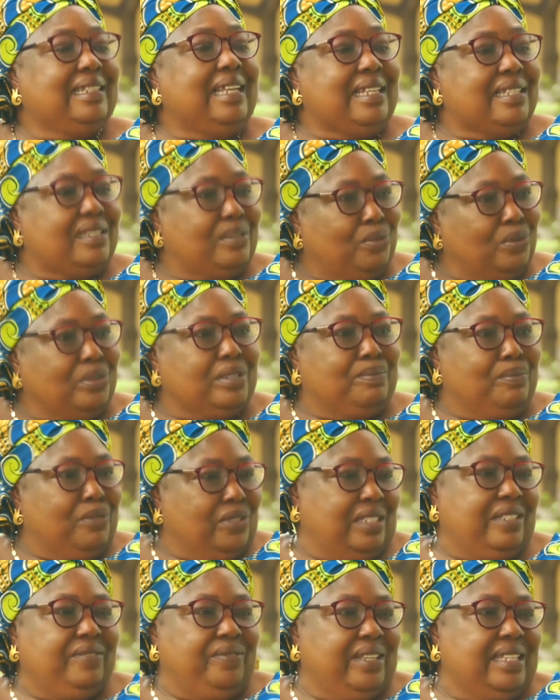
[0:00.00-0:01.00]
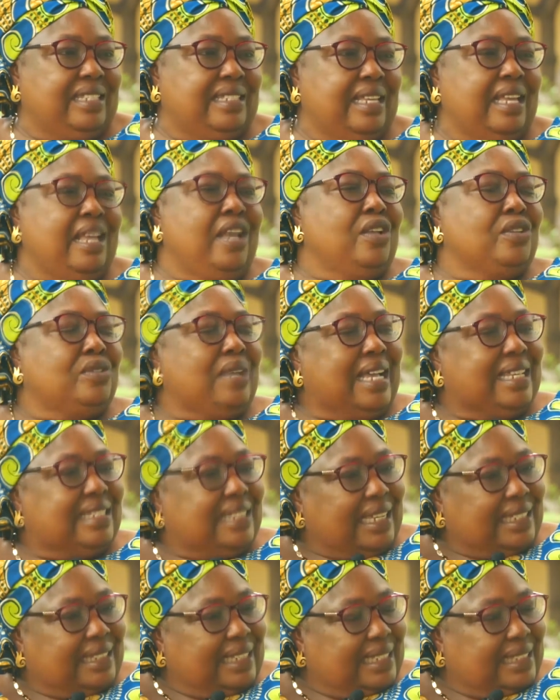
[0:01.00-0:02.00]
That's what motivated. So I
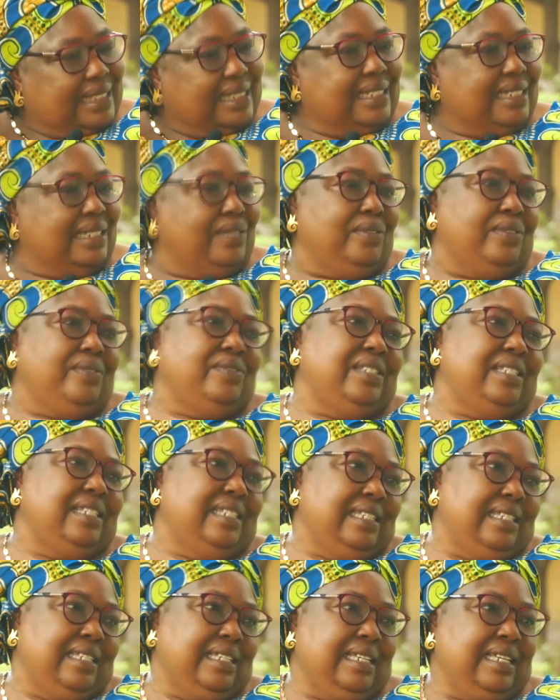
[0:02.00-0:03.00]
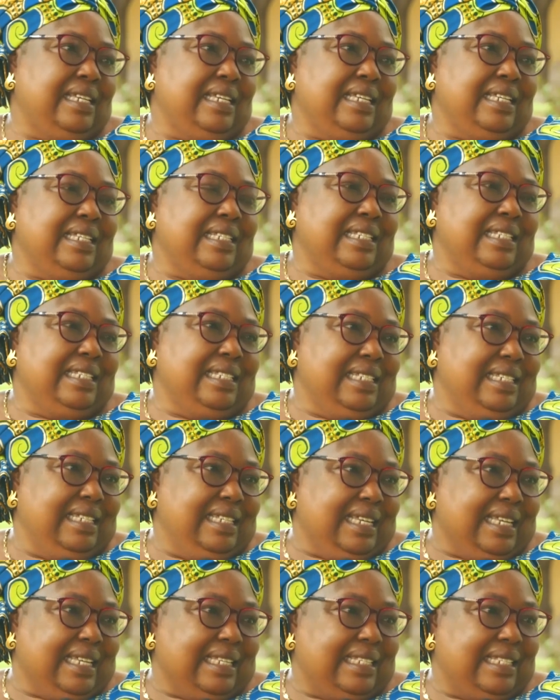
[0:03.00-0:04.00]
started teaching with
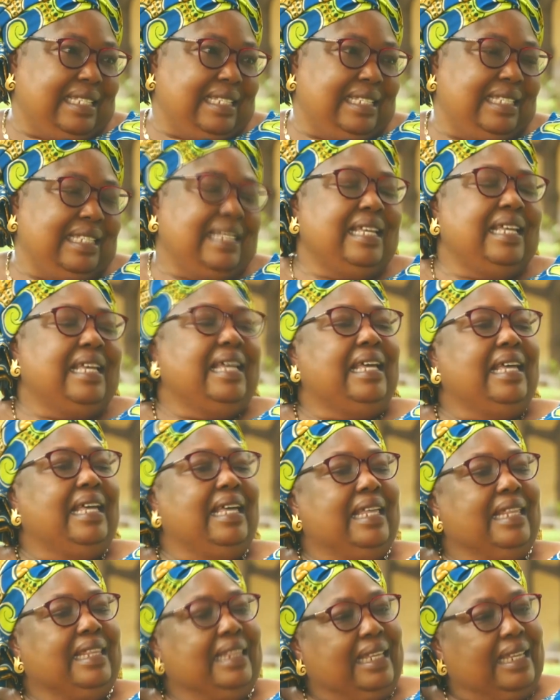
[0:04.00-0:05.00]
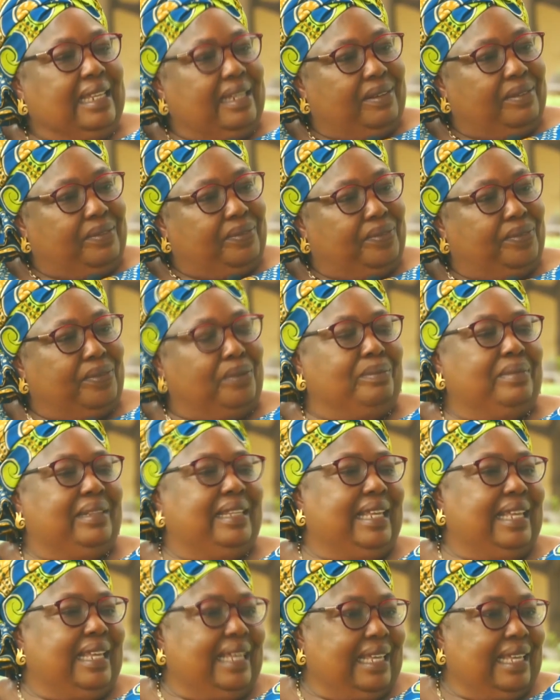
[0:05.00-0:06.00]
GES, and then from
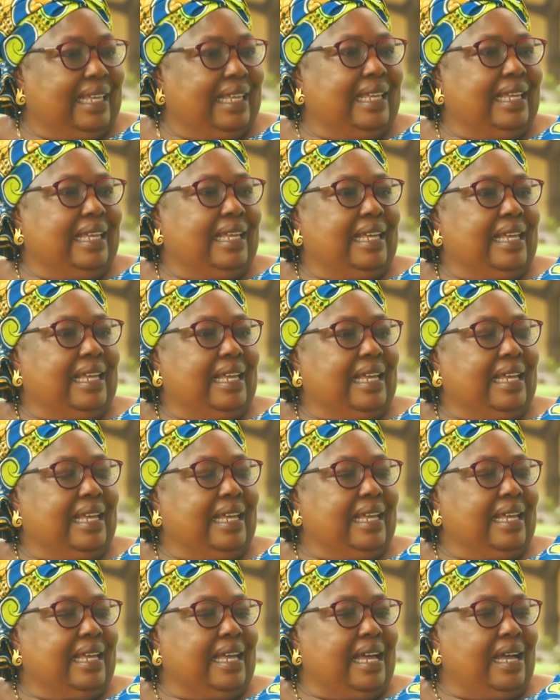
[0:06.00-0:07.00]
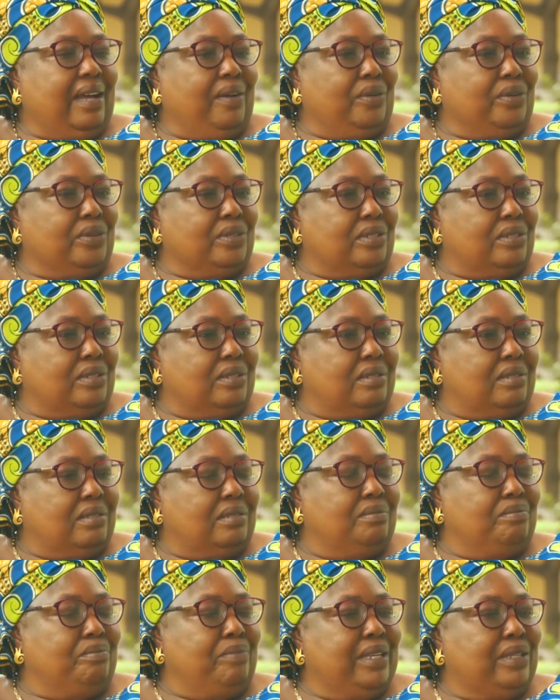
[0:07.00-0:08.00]
there, I
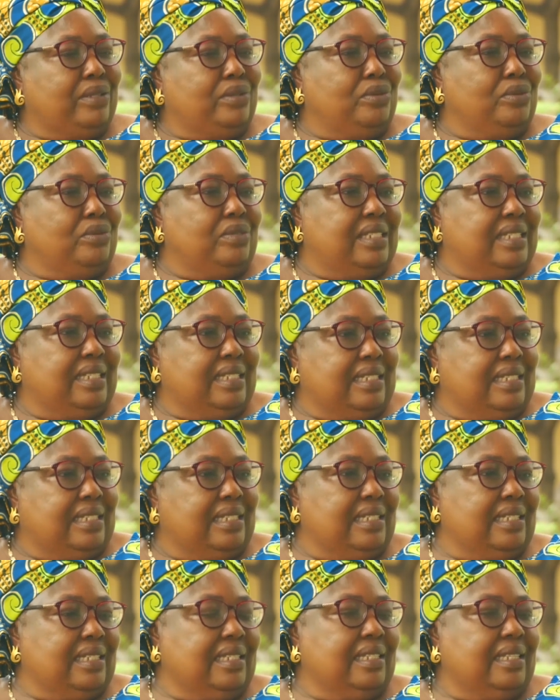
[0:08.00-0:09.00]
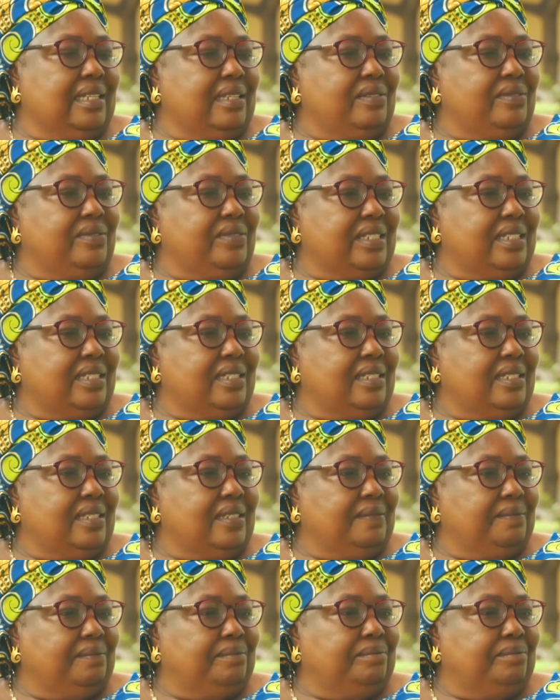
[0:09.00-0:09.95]
was made to teach in the university.